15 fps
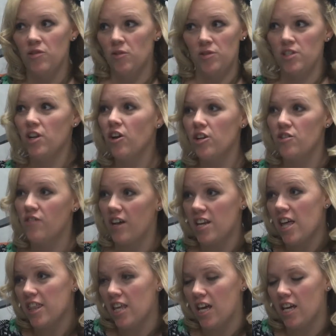But if you don't start, you've
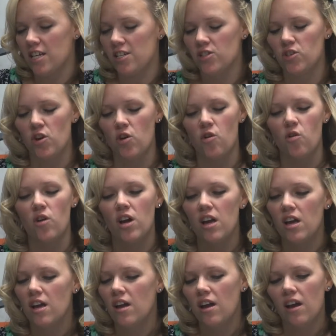got nothing. So
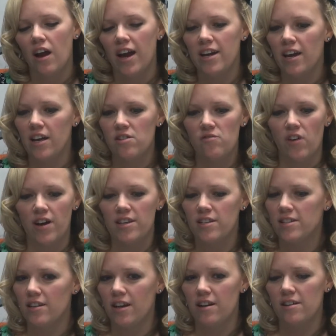I
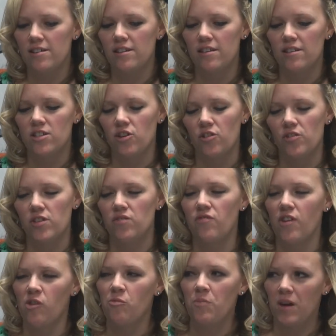decided to start this
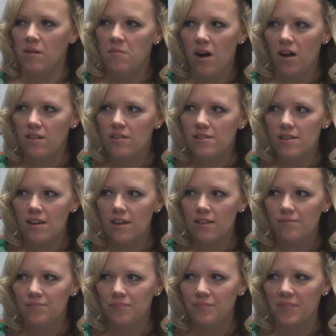fail big
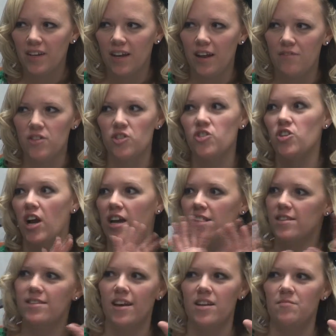policy, and I have this
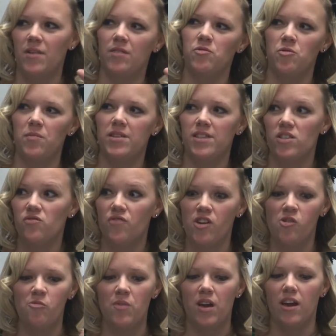giant sign in my room that says
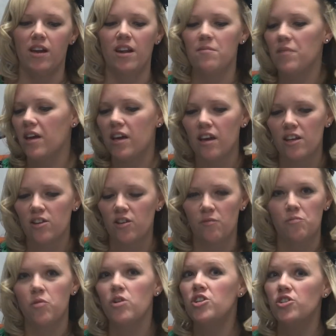fail big, and I'm like,
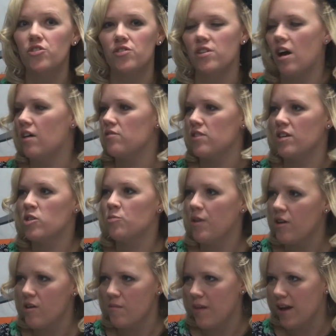push yourselves,
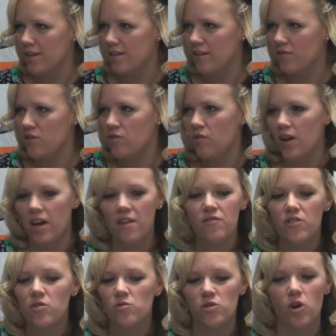experiment. If
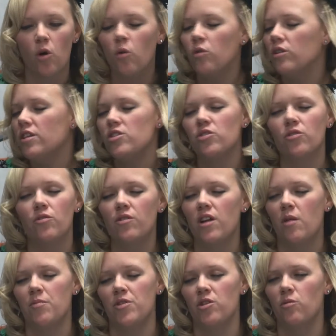you totally screw it
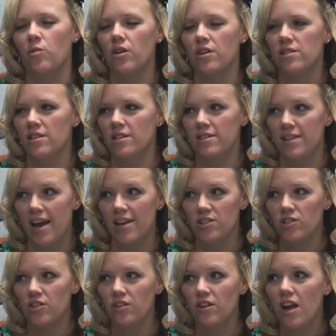up and your work is a
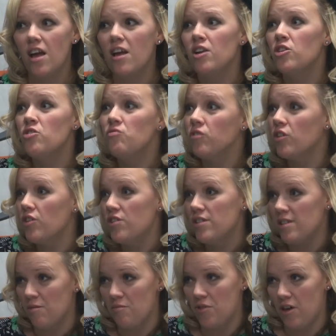disaster, you've
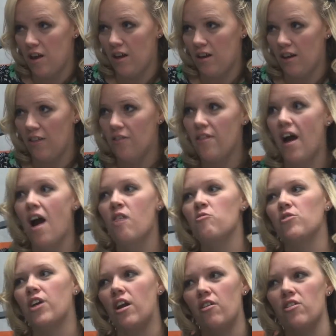learned something, and that
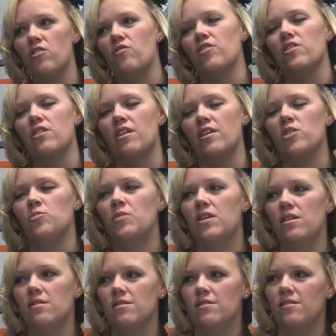will carry over to the next
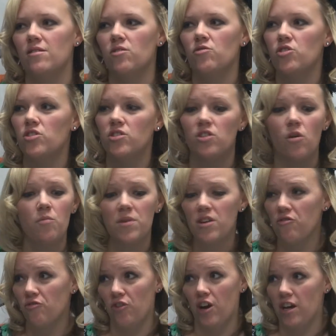piece. So just don't be
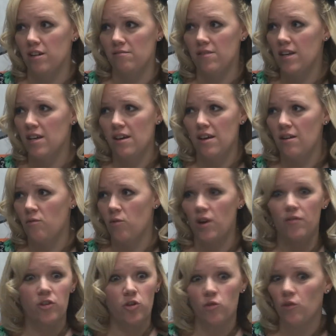afraid.
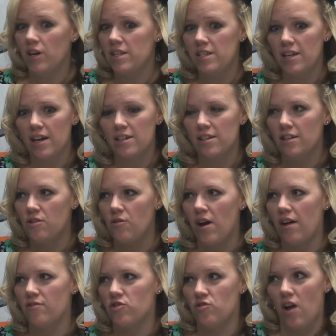Whatever crazy idea you
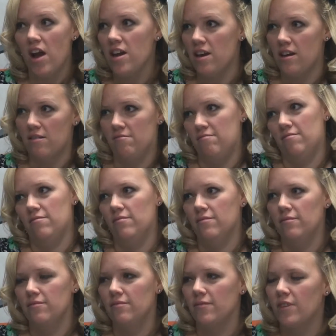have, try it.
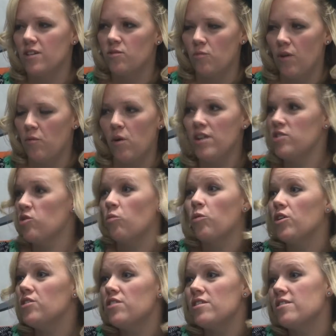Because what is the
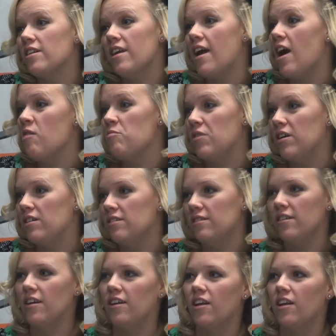worst that's going to happen?